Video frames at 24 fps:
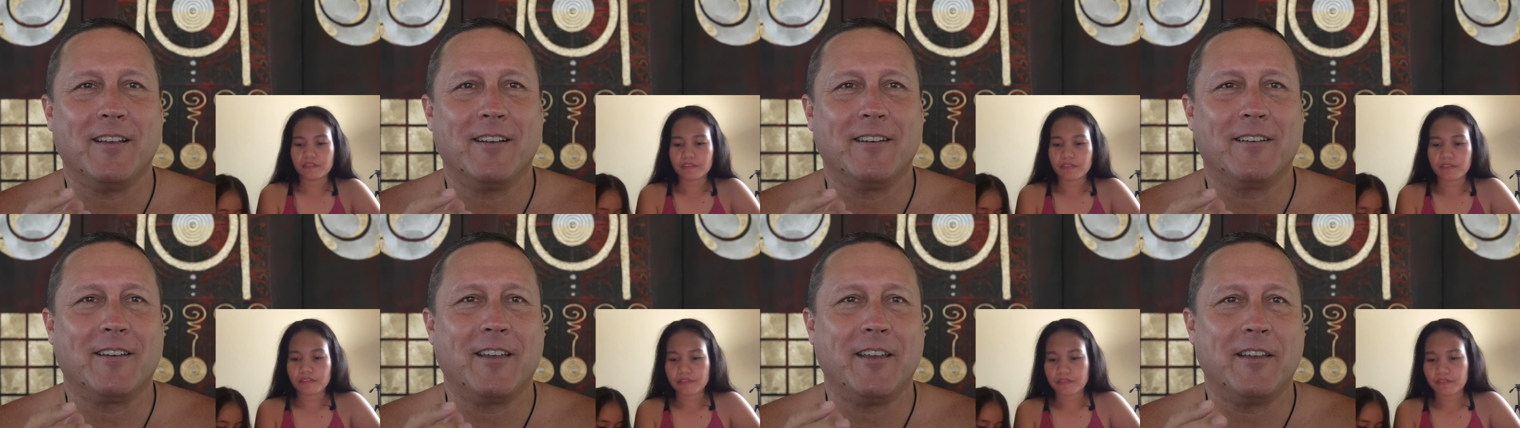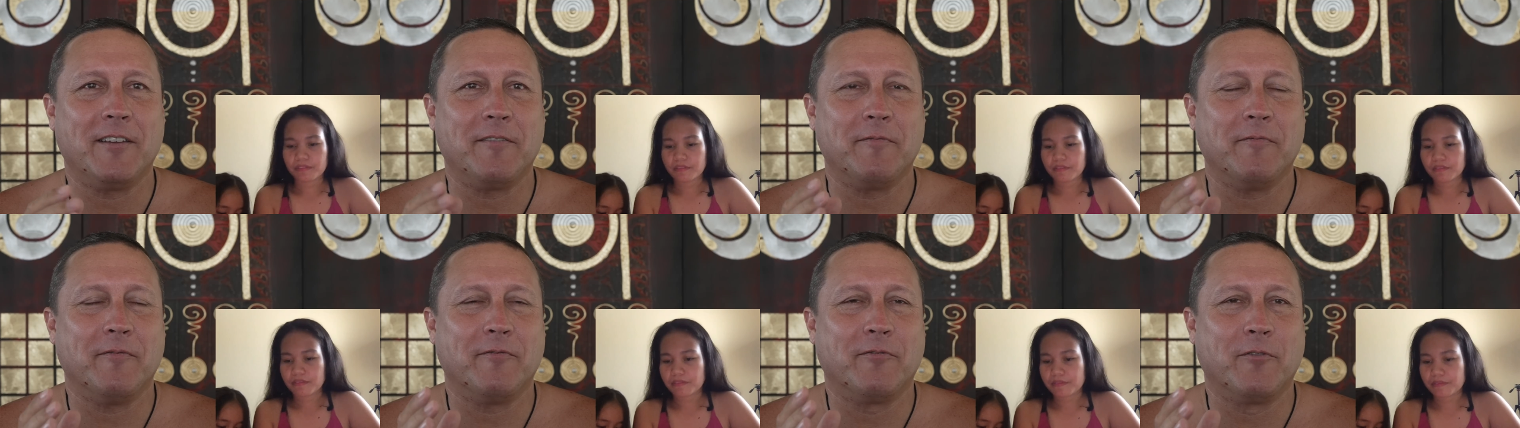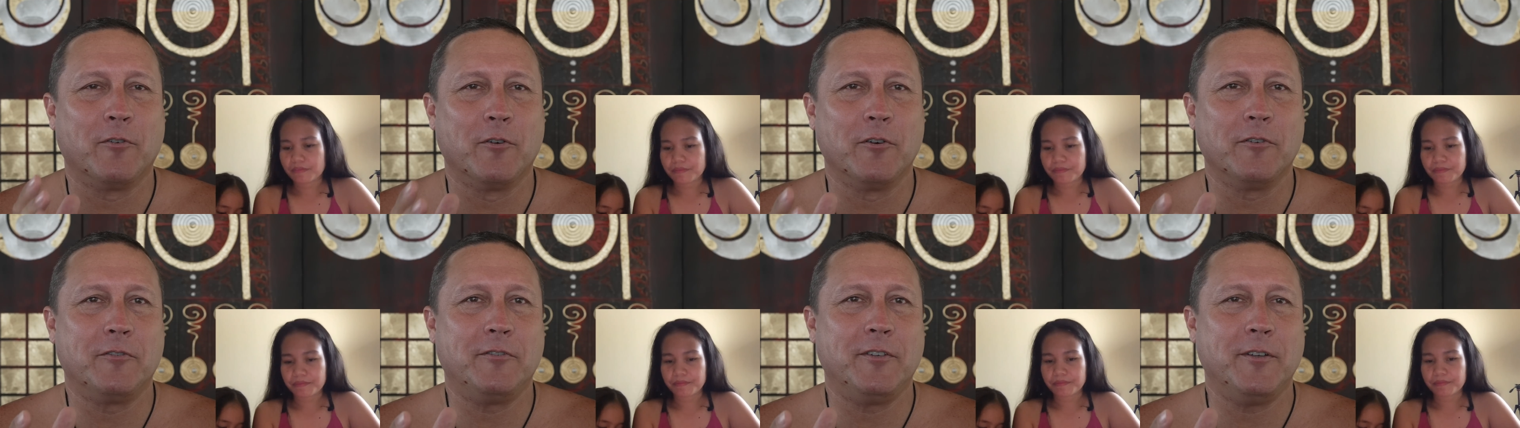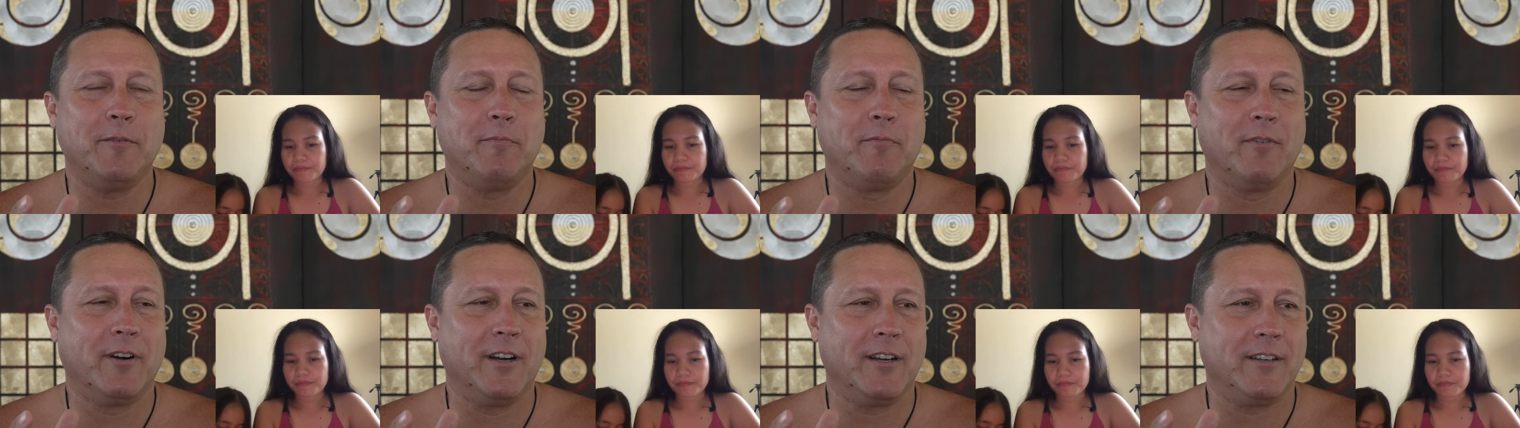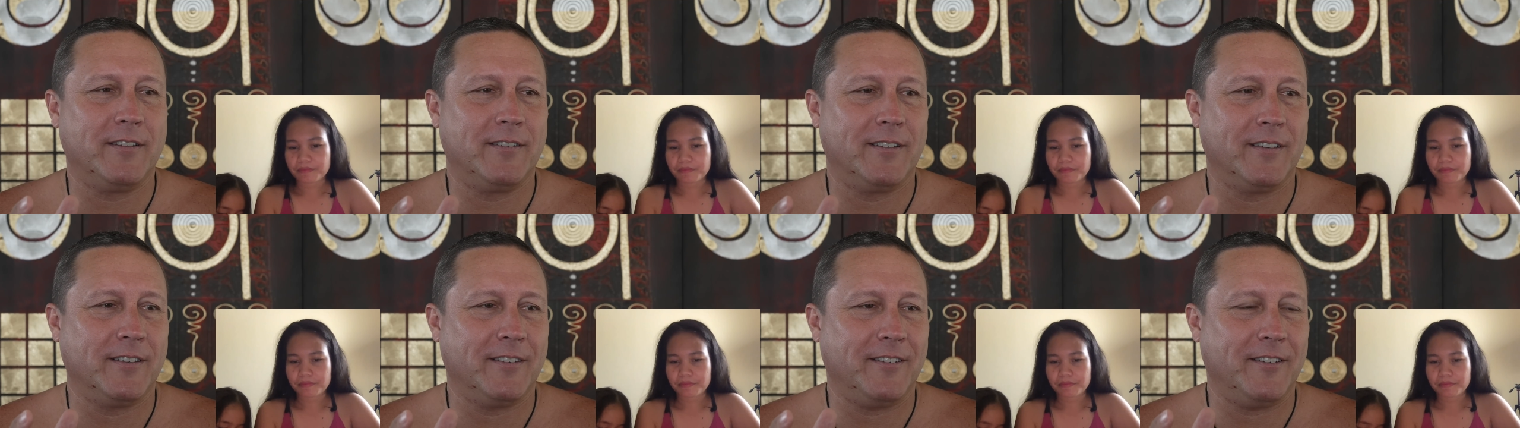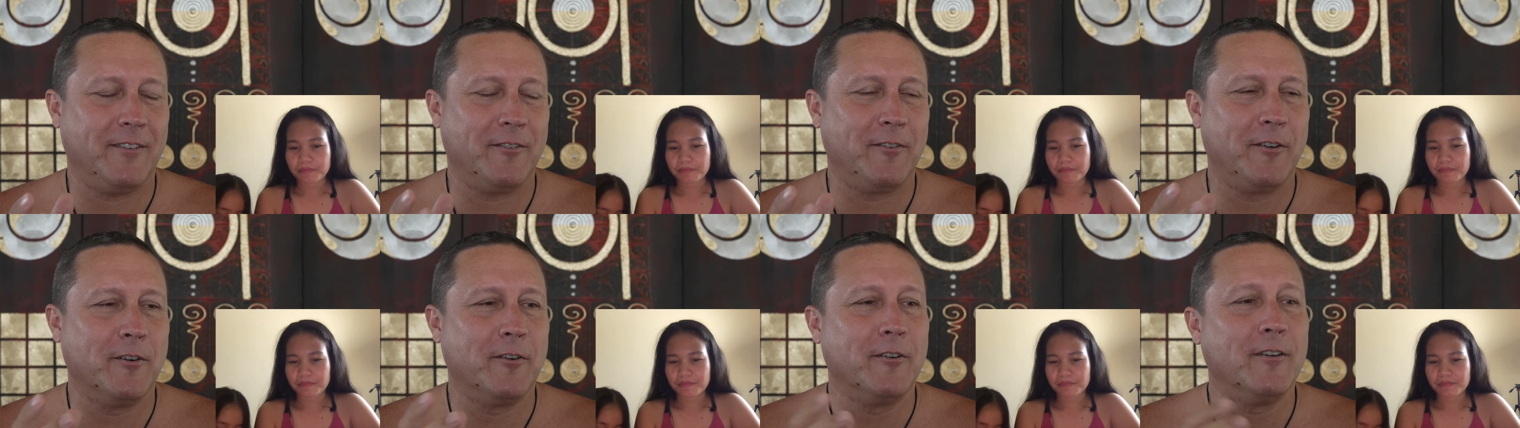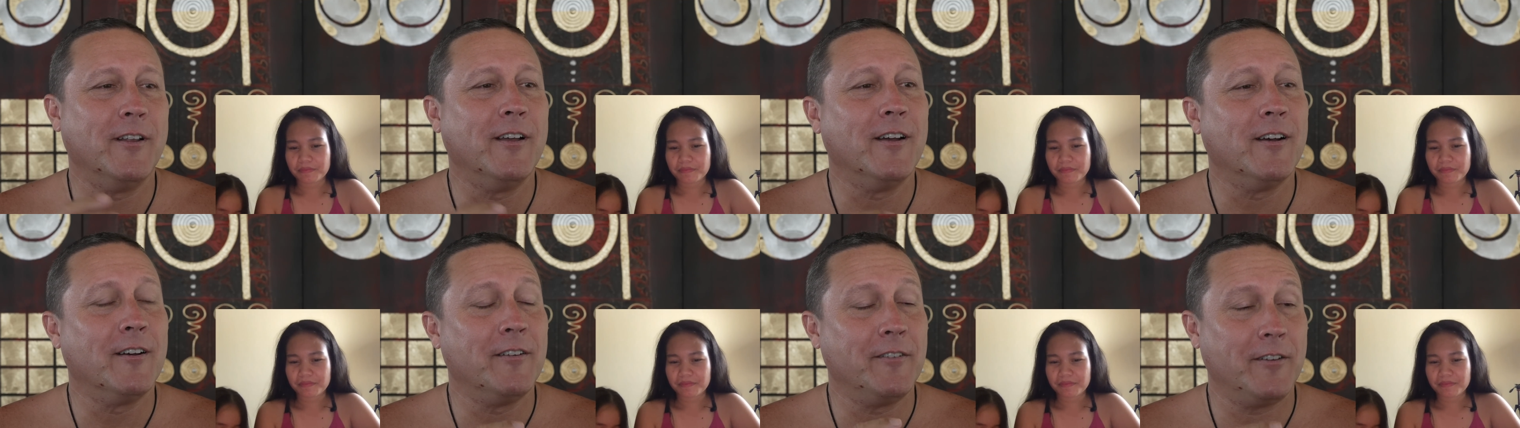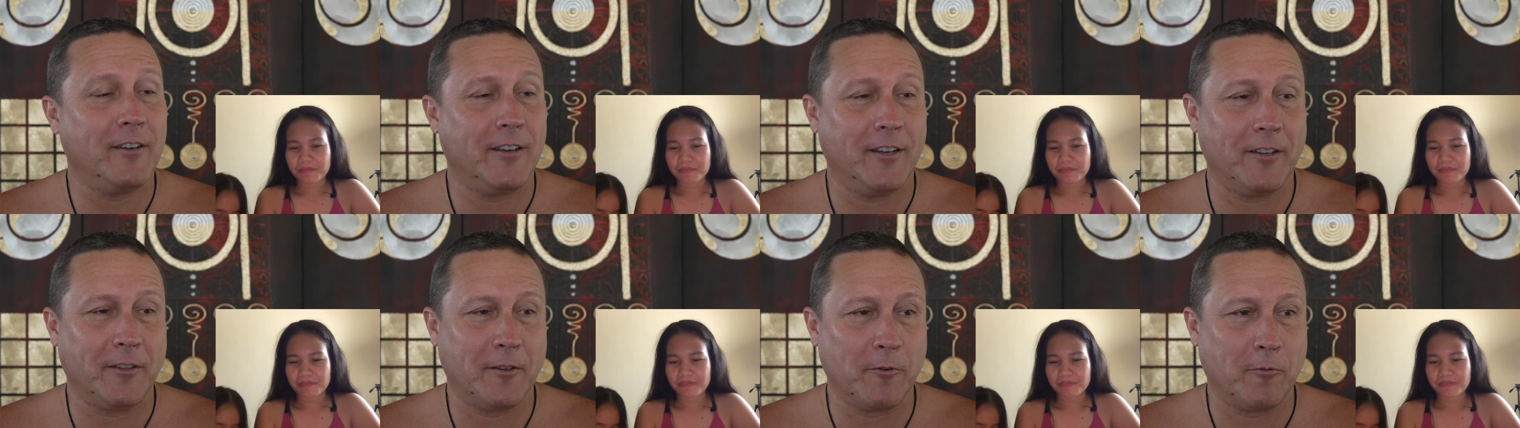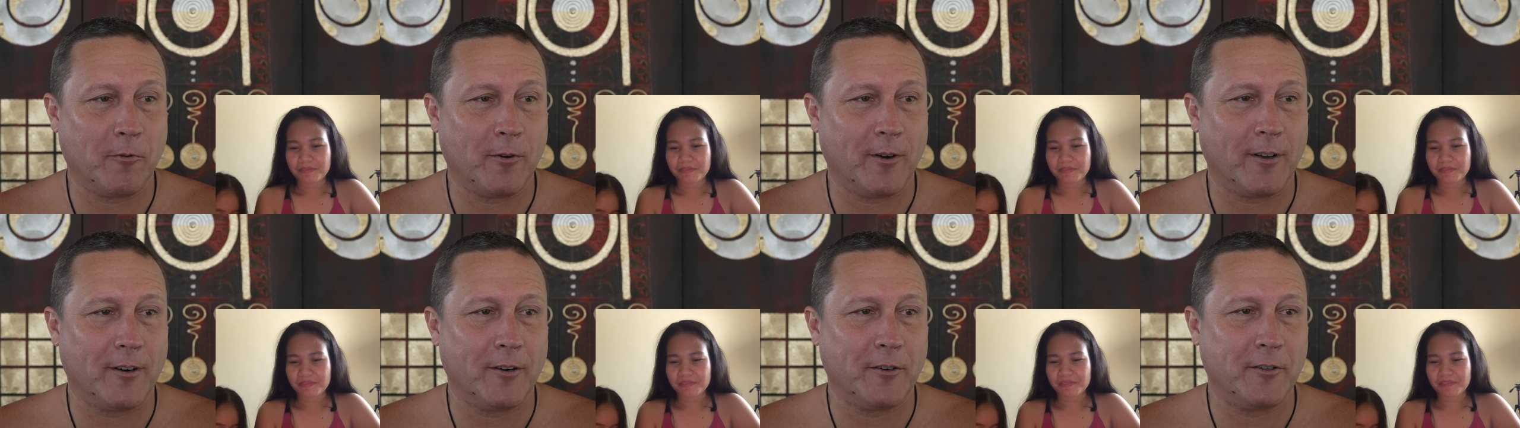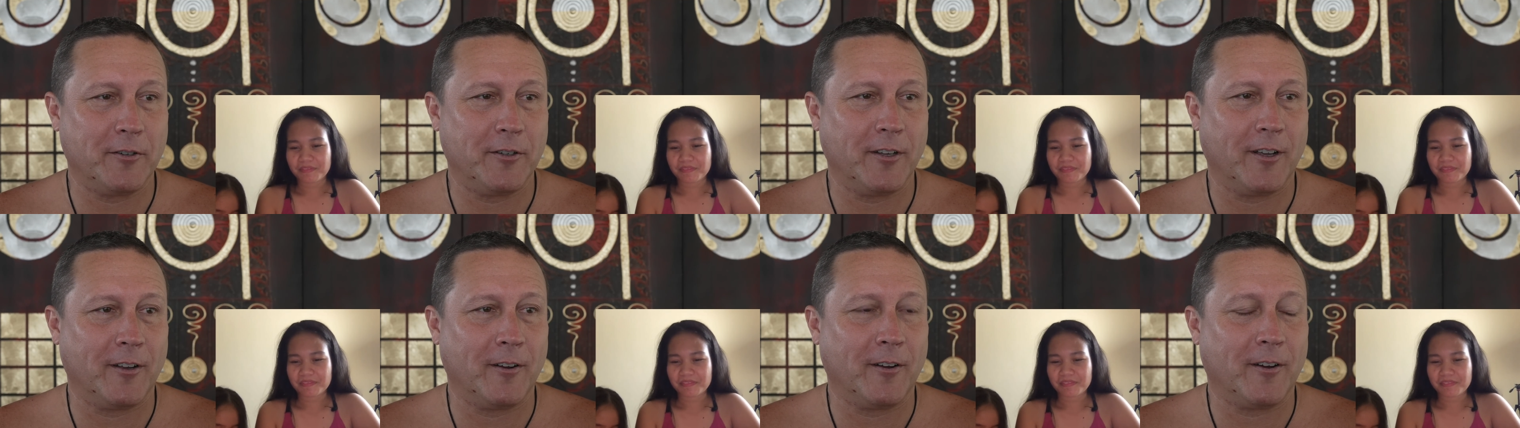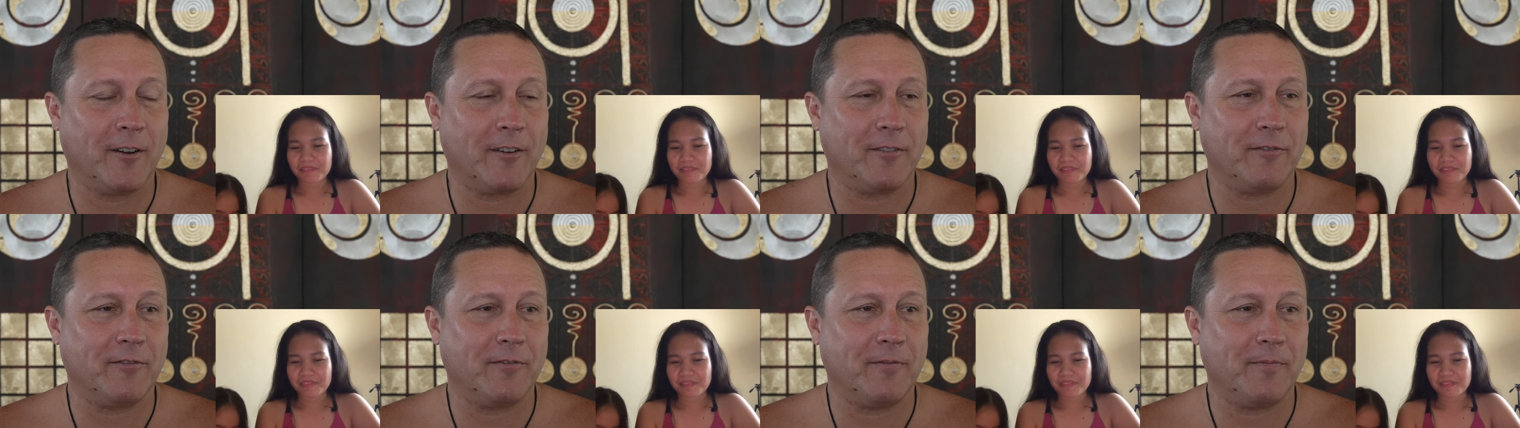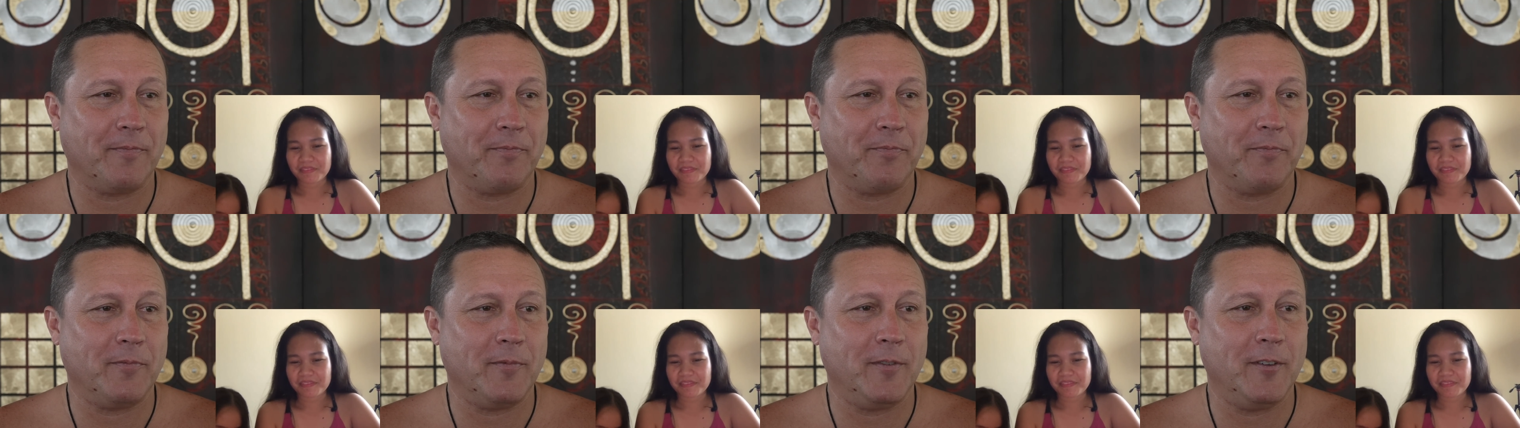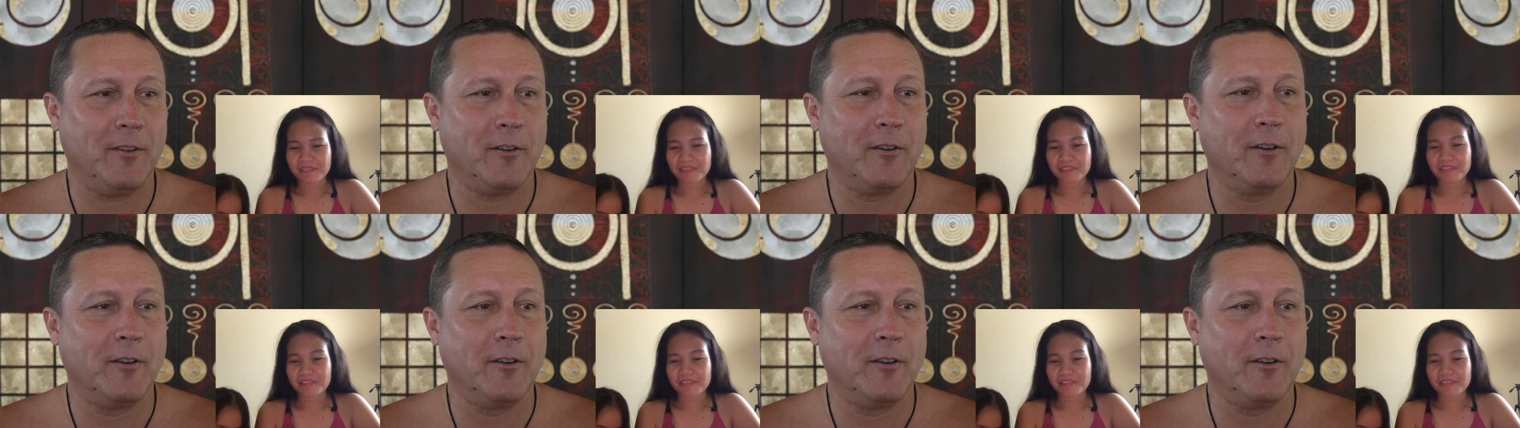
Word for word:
Speaker 1: Okay, Forrest G breaks it. You go down, you get the water shut off. You